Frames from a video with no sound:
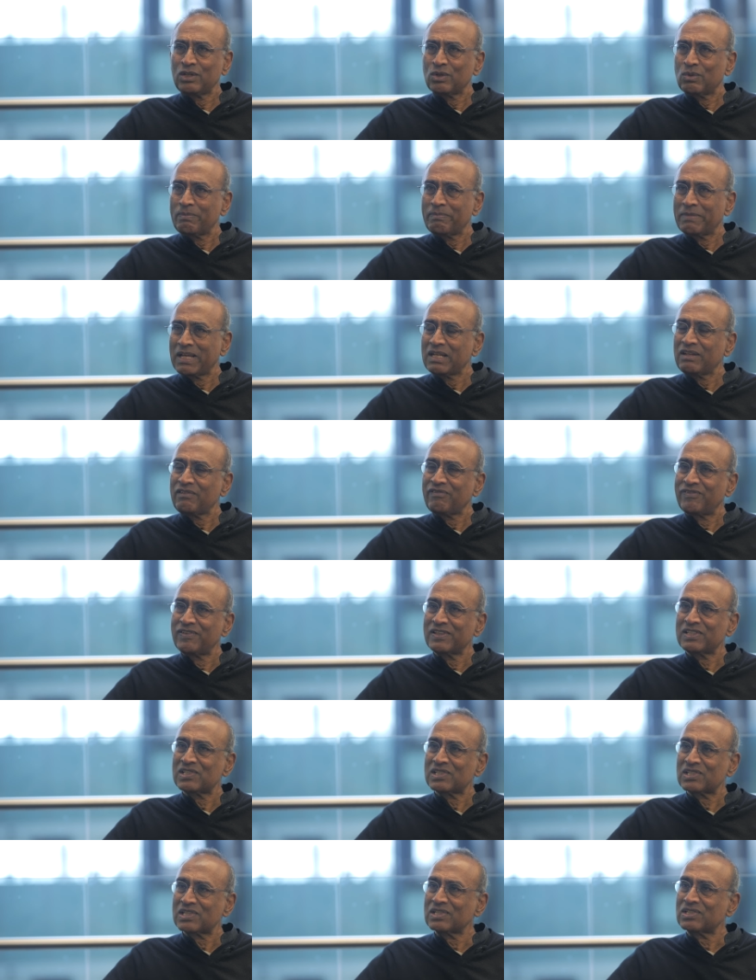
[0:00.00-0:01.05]
I knew many
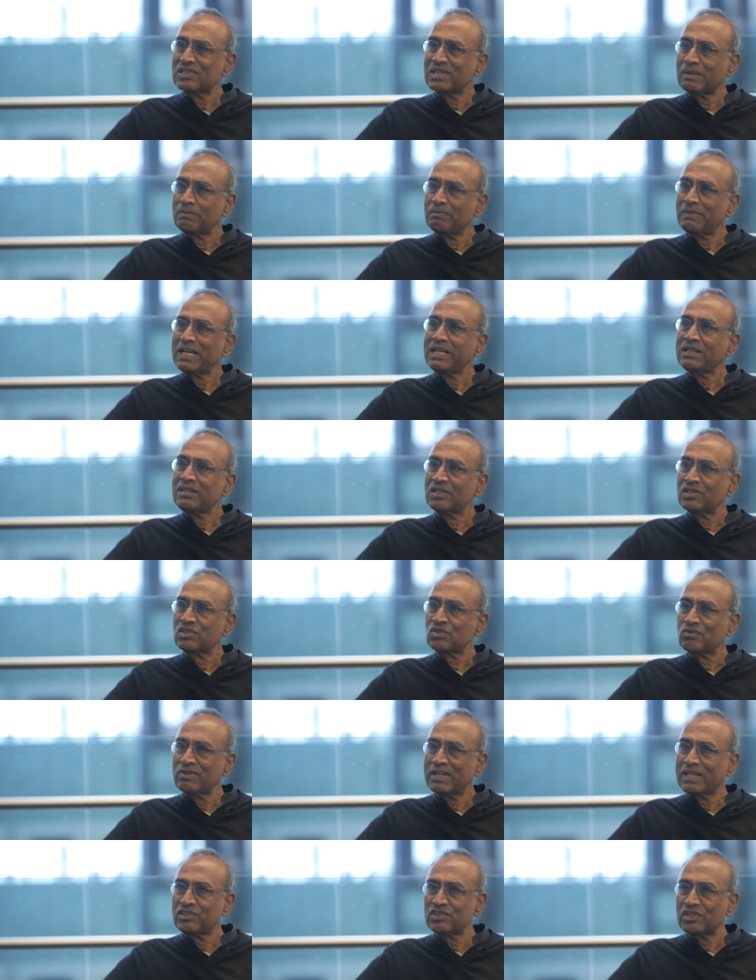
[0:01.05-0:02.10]
physicists had made this
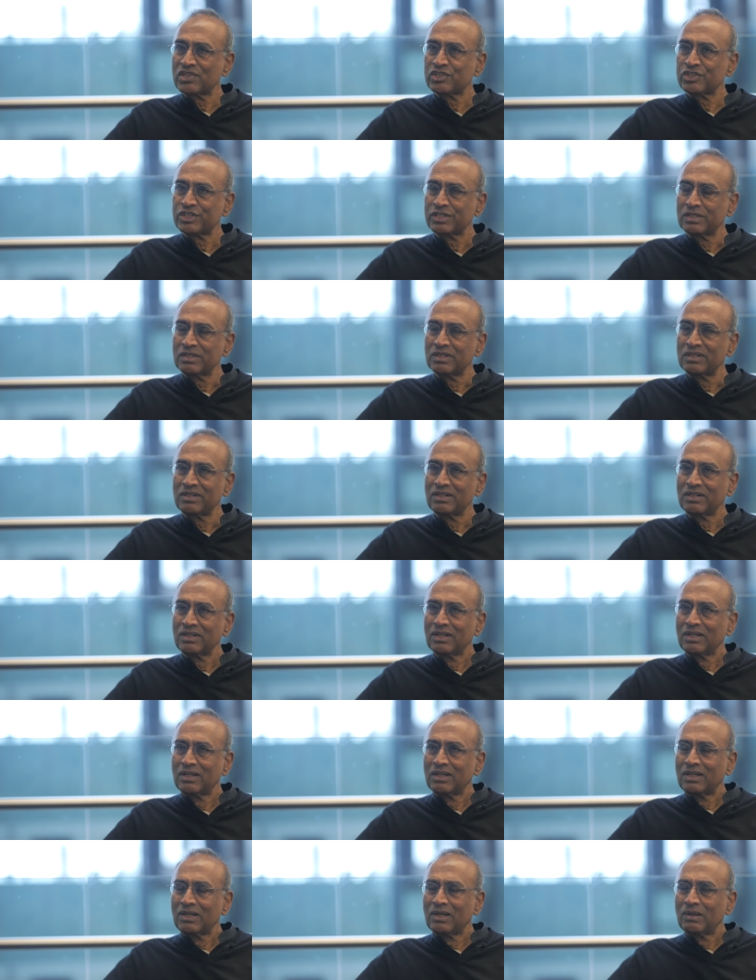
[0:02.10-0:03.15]
transition,
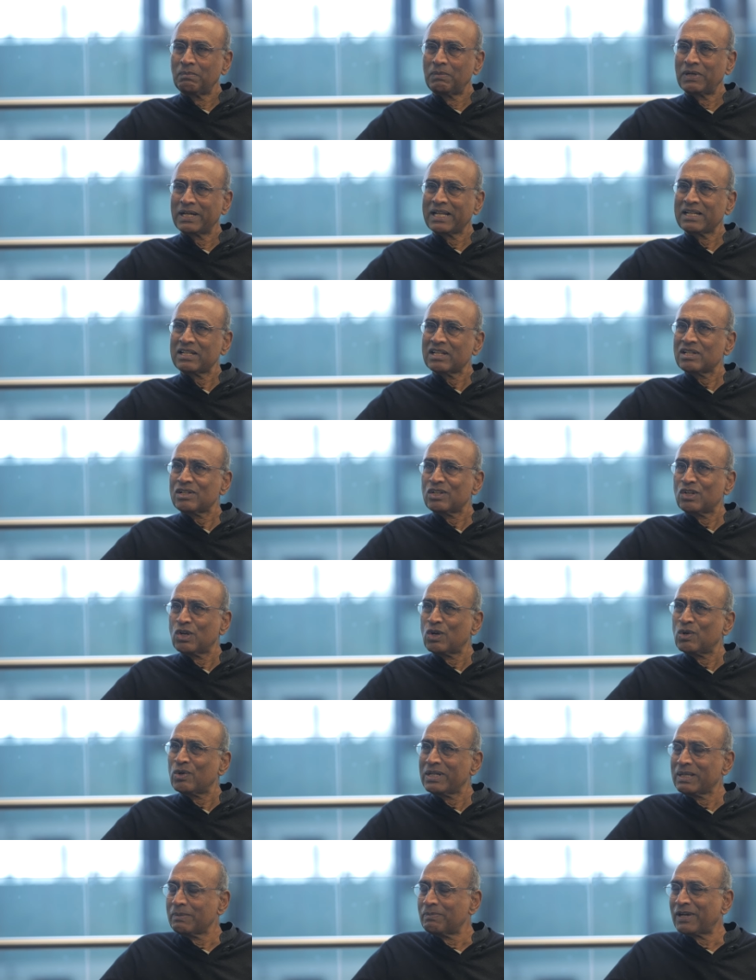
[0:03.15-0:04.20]
but I didn't
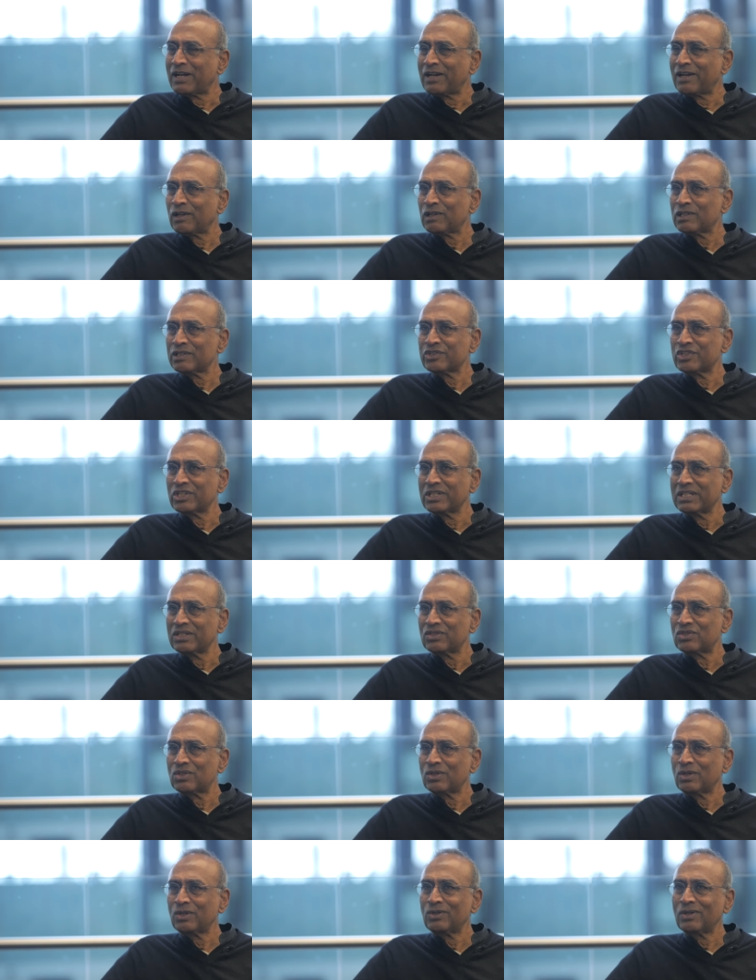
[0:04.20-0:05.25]
know any biology.
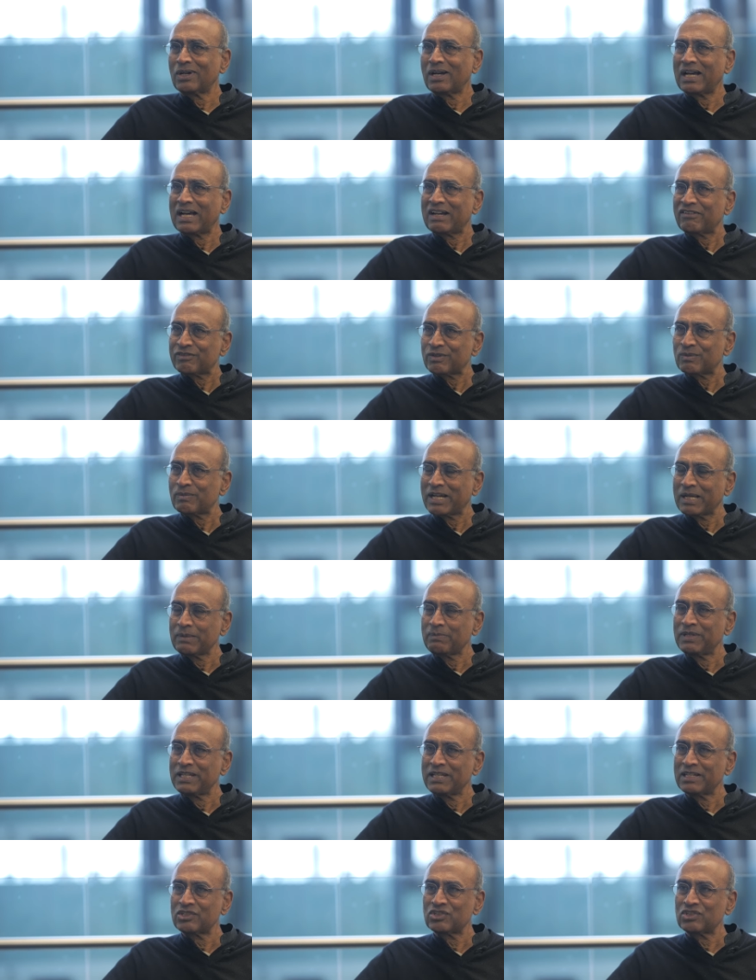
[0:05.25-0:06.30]
So after my
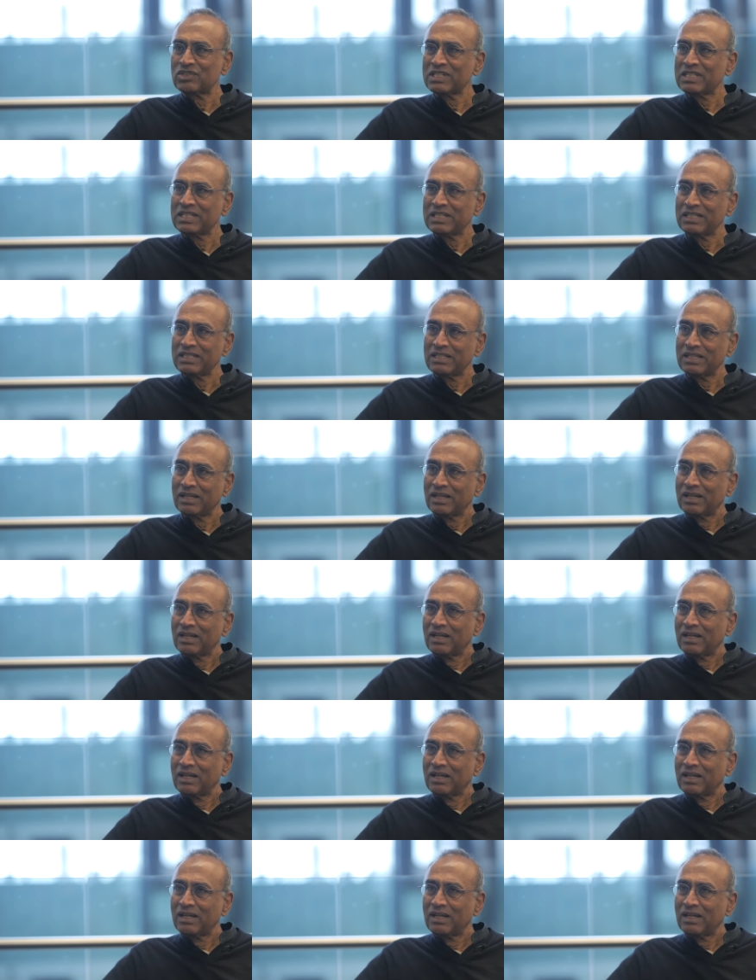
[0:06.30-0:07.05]
PhD,